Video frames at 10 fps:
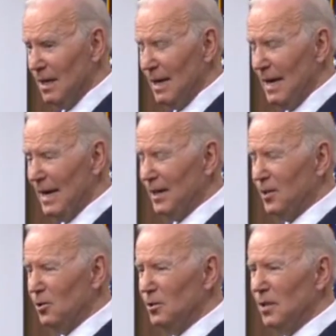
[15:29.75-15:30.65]
And it
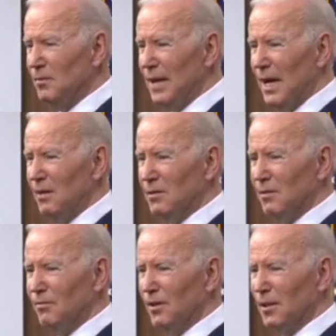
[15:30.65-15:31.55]
could come down
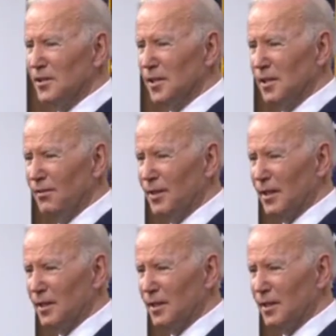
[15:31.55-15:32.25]
fairly significantly.